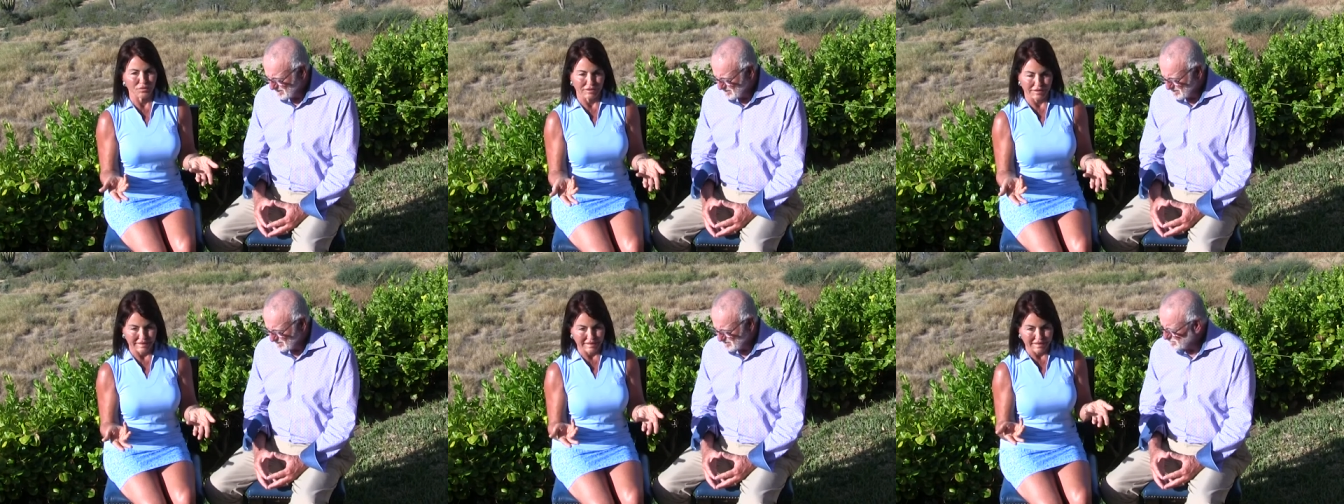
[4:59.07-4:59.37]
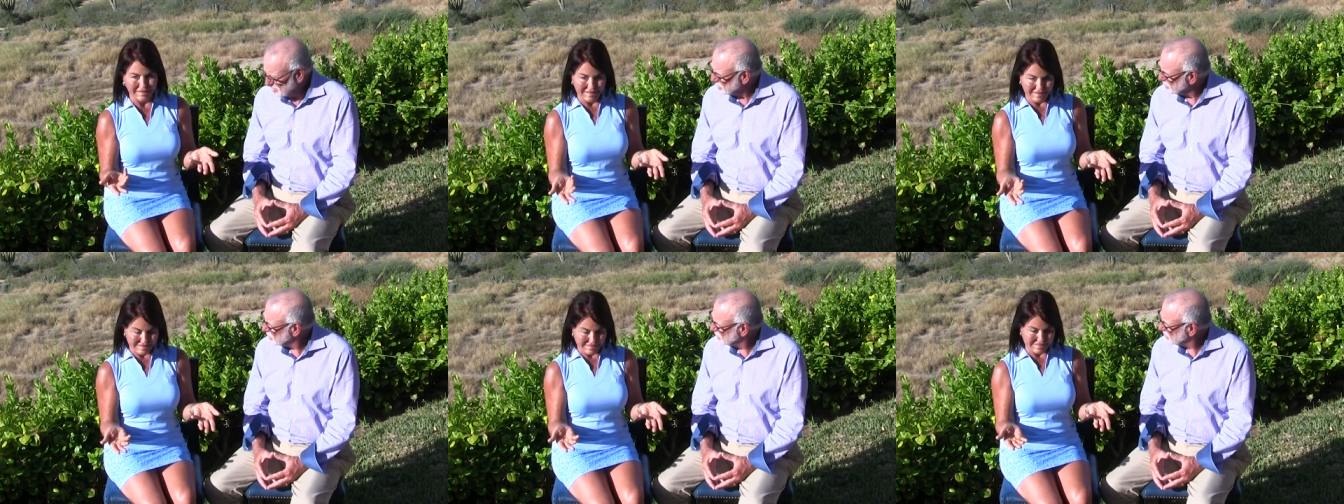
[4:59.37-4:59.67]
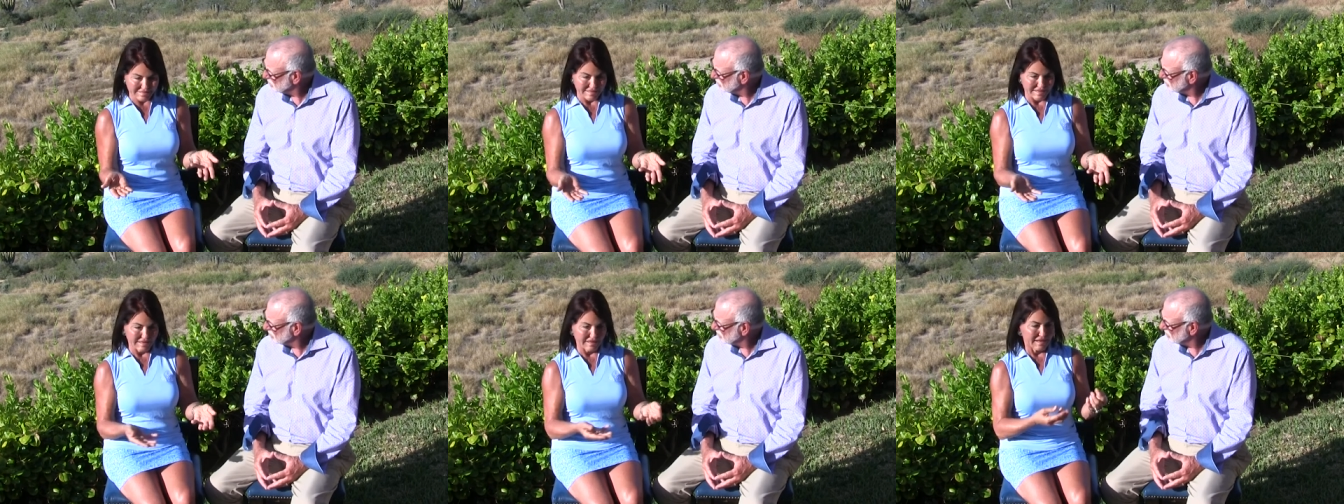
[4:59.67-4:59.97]
really
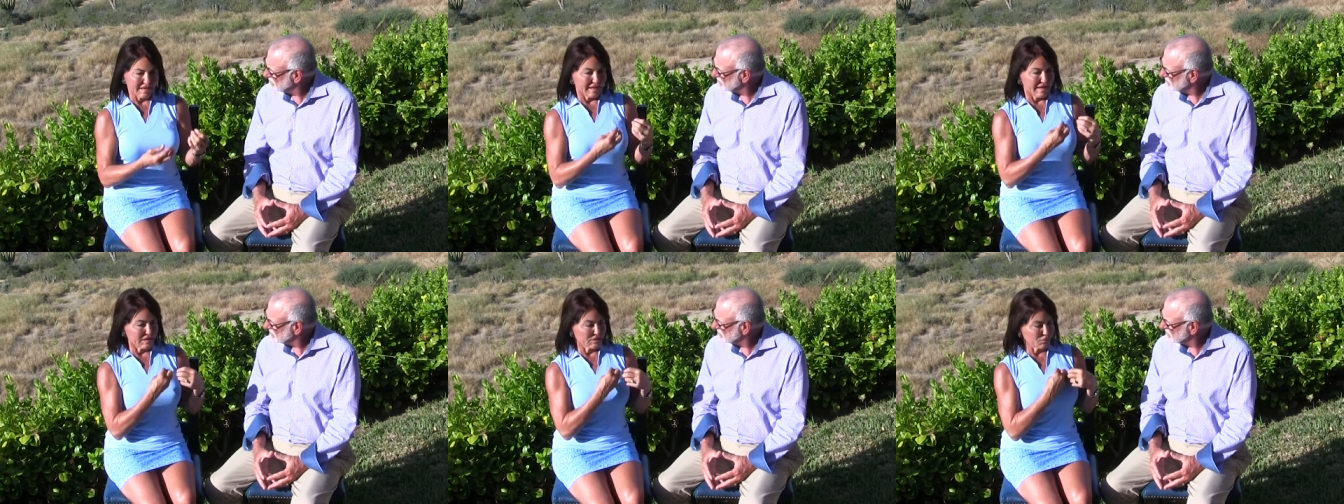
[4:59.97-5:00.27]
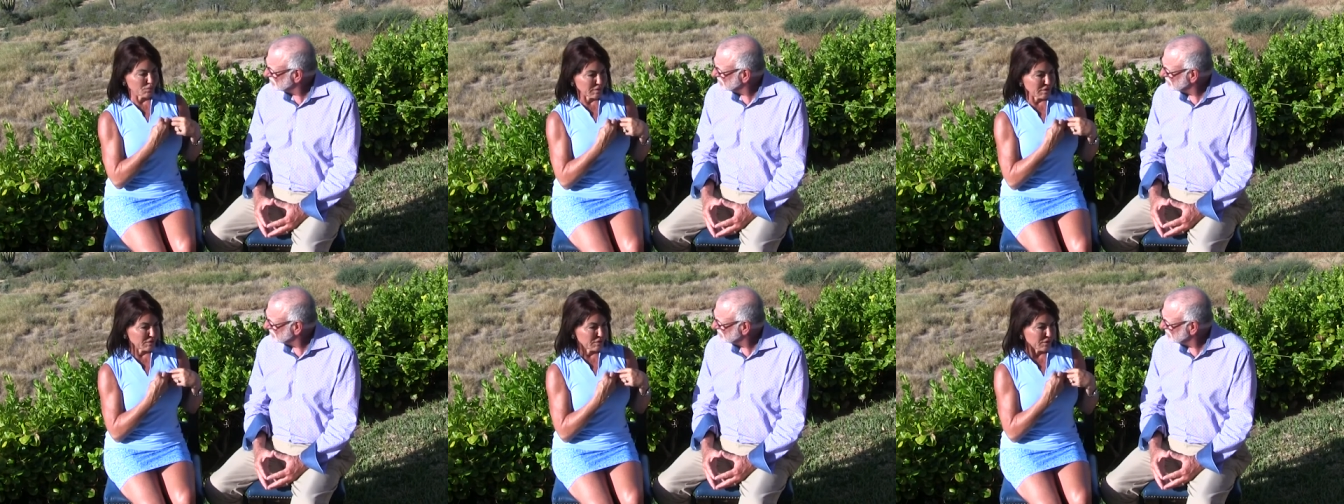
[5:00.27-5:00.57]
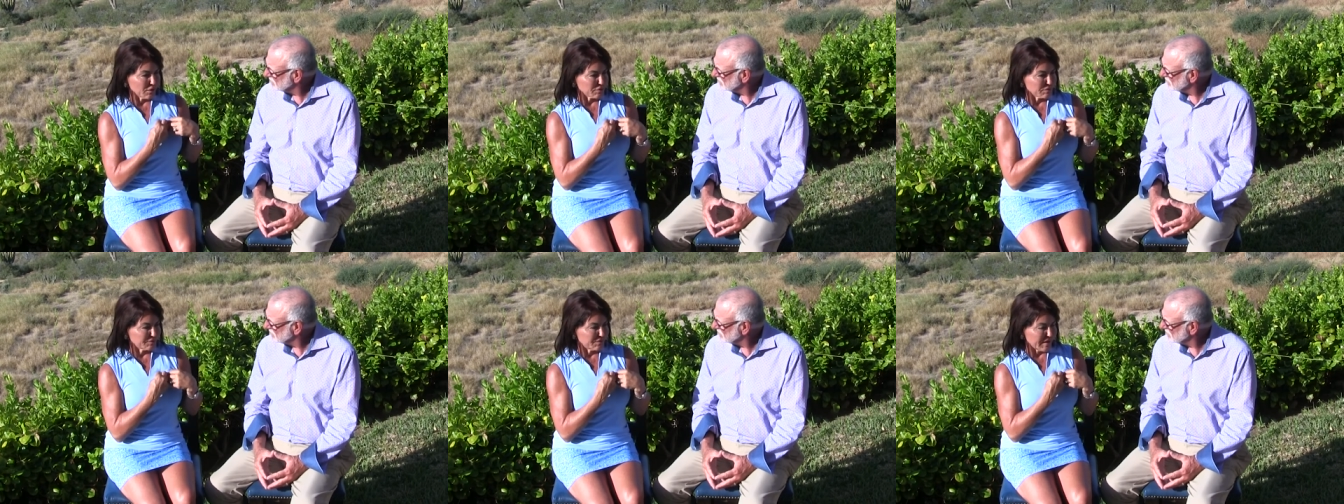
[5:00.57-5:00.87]
is is one of
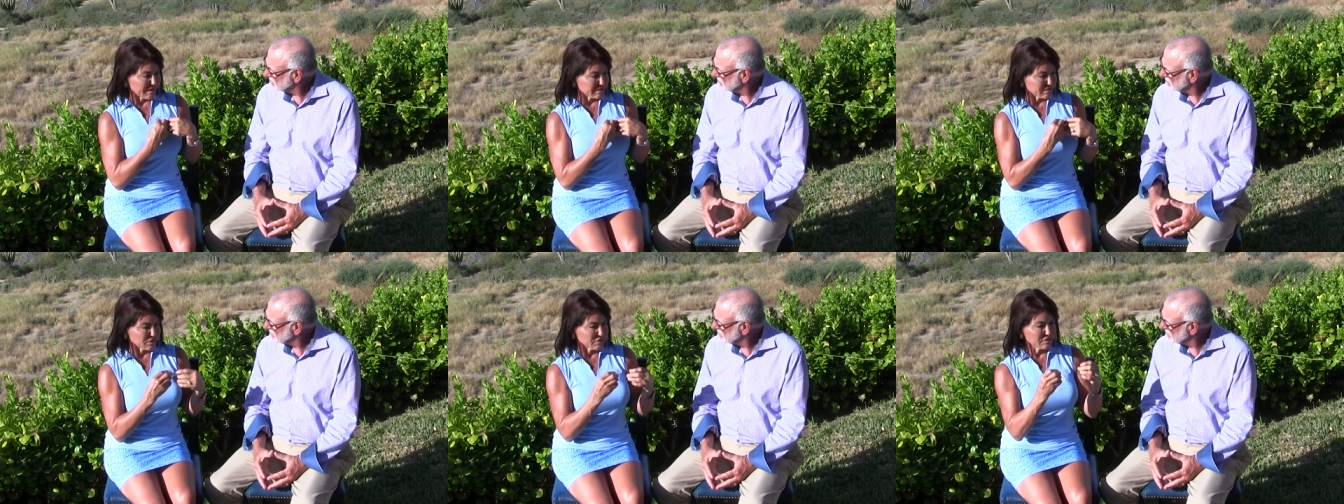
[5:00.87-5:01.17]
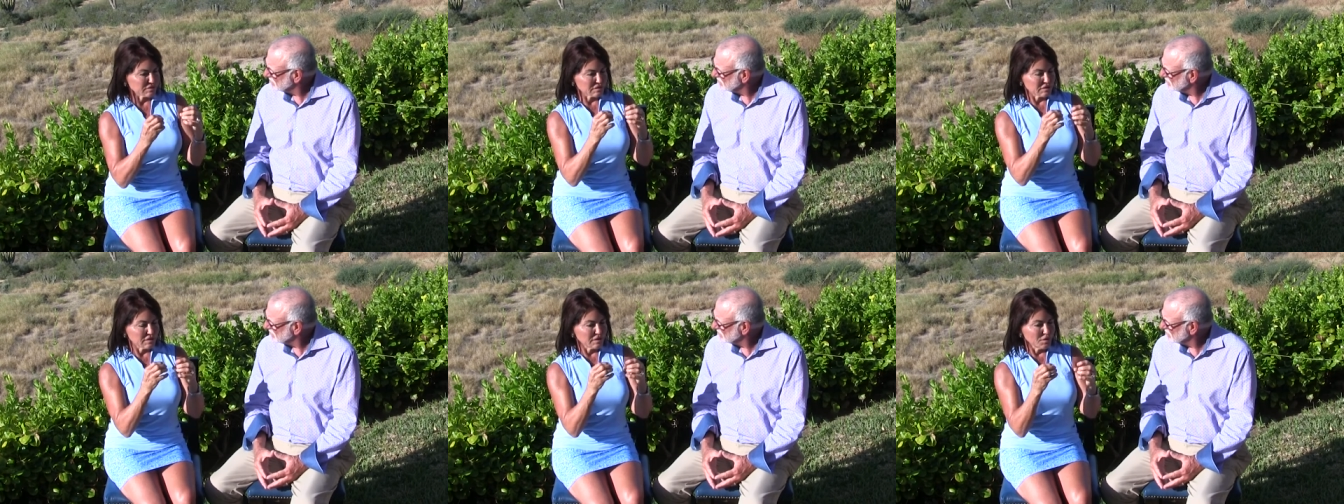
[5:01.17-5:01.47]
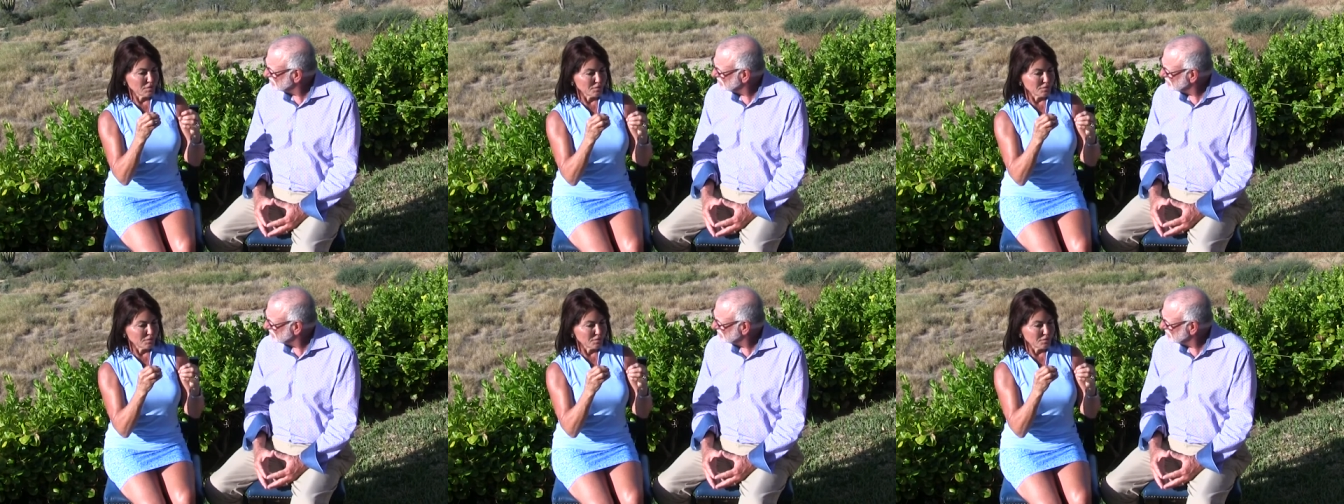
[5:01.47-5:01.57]
those vessels